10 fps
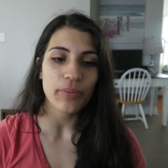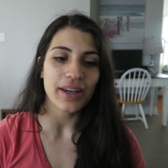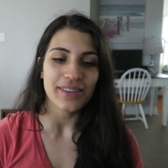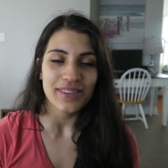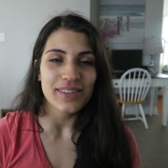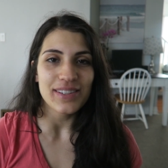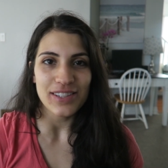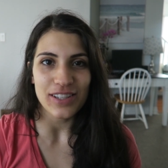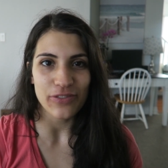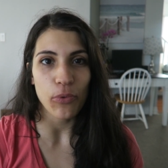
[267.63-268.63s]
but
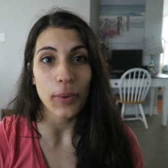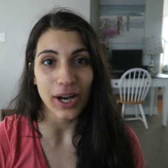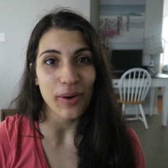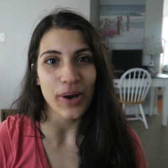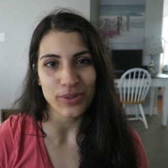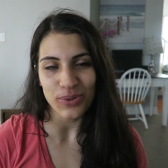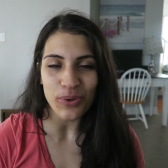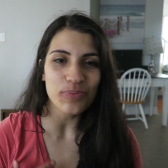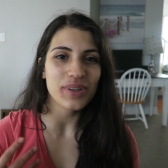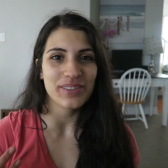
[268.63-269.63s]
it's just from what my chiropractor
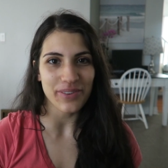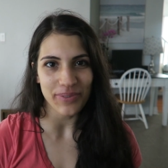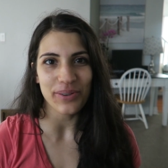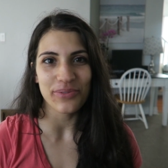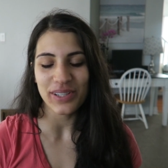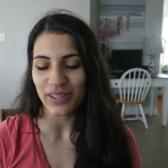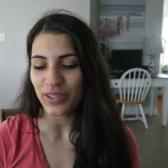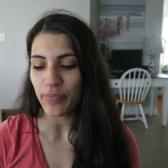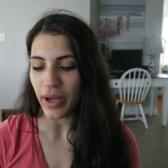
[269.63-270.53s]
told me and from my own research.